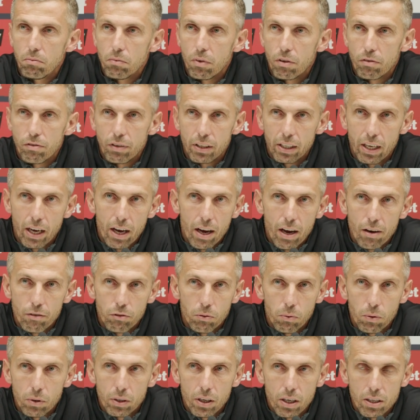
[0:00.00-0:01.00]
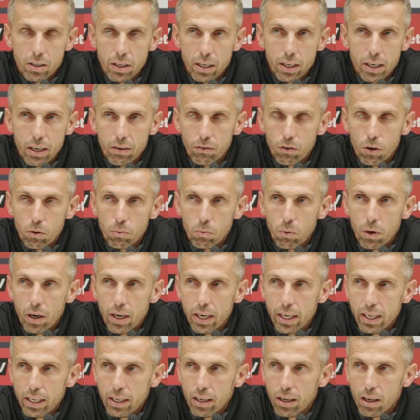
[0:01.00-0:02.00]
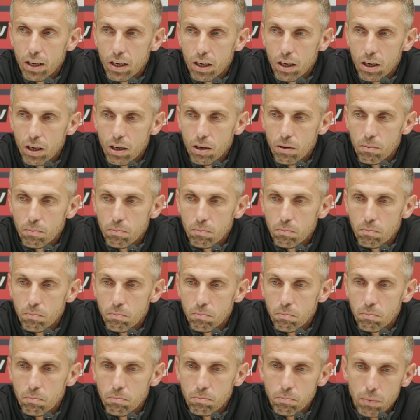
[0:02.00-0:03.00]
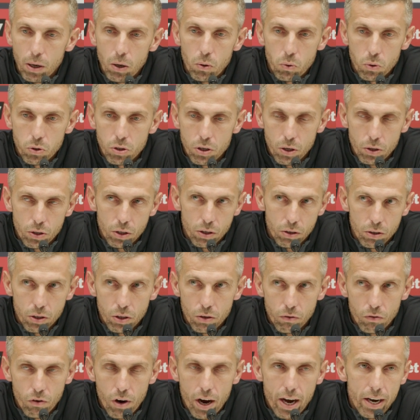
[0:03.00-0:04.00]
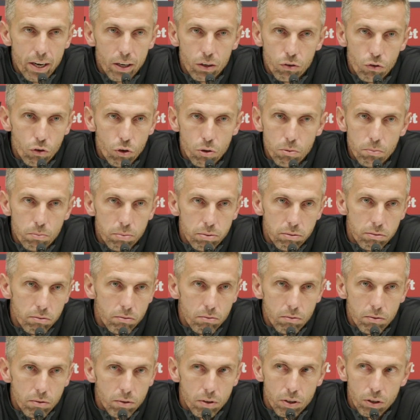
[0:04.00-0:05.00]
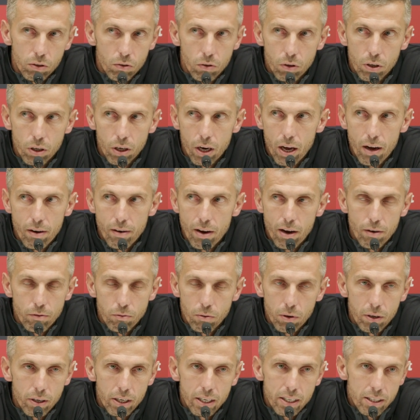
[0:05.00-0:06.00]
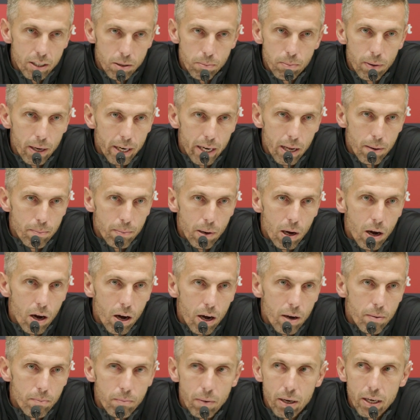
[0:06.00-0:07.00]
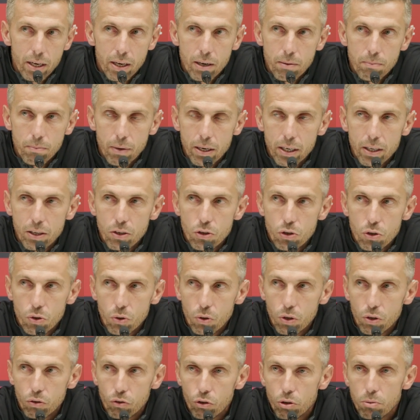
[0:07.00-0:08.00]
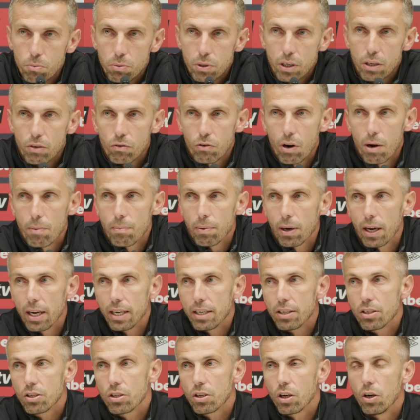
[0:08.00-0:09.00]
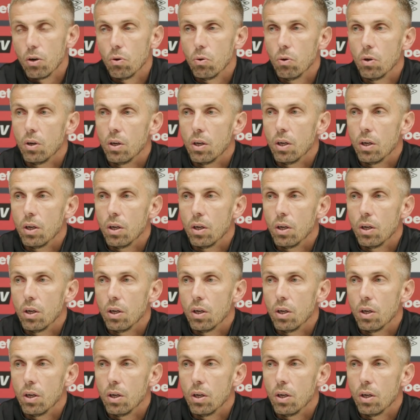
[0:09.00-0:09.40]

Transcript: I think everyone does it in their own way, um, but also you're, you're right. The group, the group, everyone needs to play their part in, make, in making sure the group's in the right place. So,